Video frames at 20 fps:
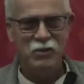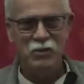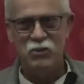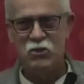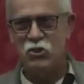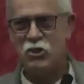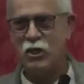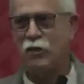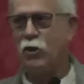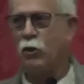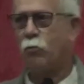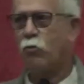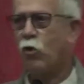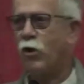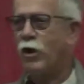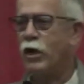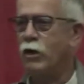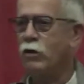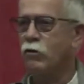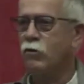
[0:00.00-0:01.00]

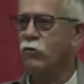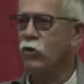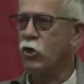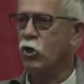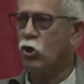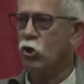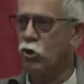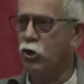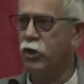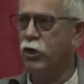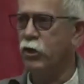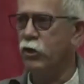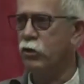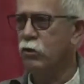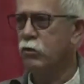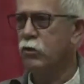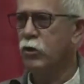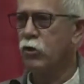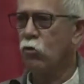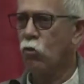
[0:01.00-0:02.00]
Celebrate the
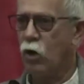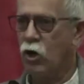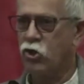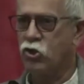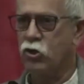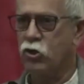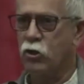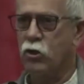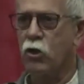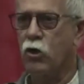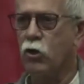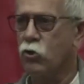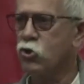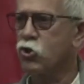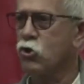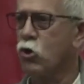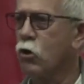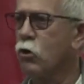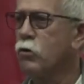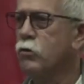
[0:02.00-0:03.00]
good in Russian
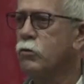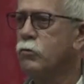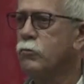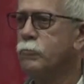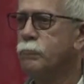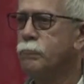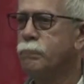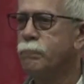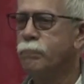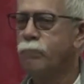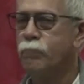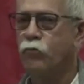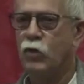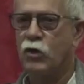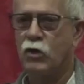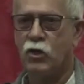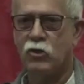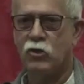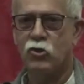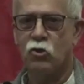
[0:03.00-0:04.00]
culture,
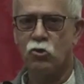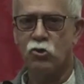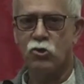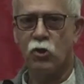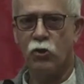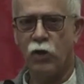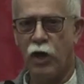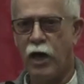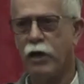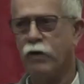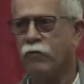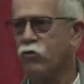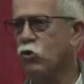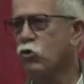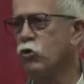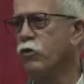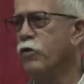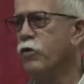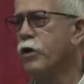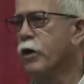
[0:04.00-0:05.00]
because there's a lot of
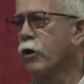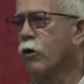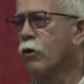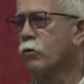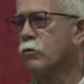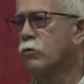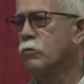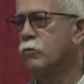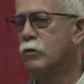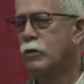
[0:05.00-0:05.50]
good there.